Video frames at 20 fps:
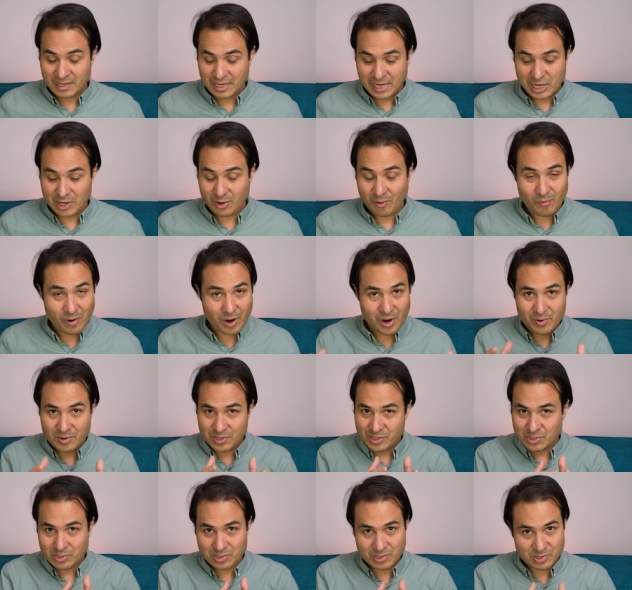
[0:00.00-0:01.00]
in a row
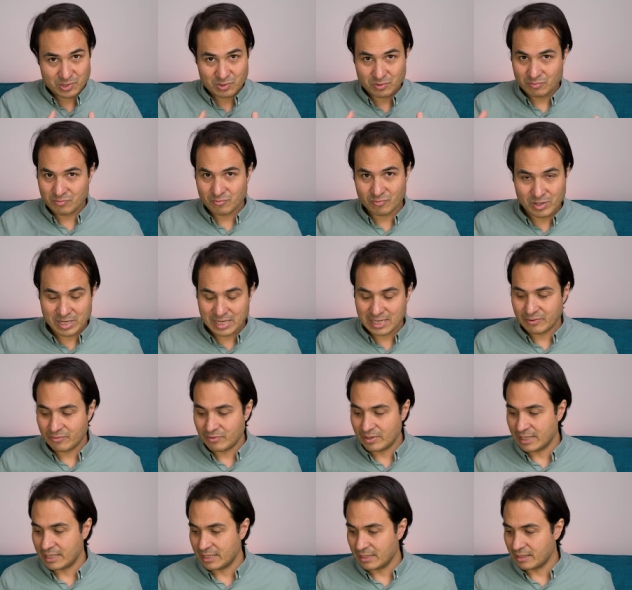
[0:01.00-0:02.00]
and you can do really
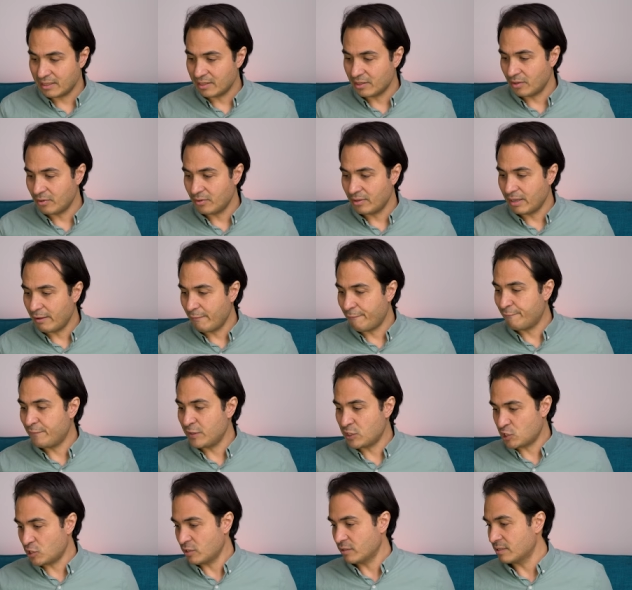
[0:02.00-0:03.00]
really you know
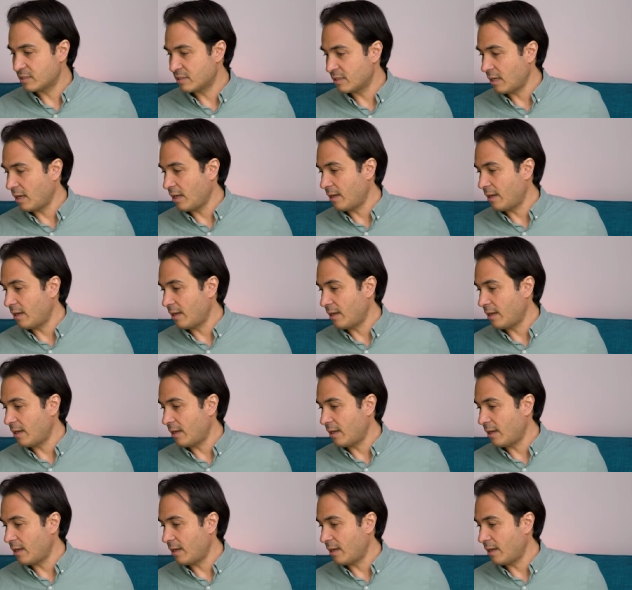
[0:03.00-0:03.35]
efficient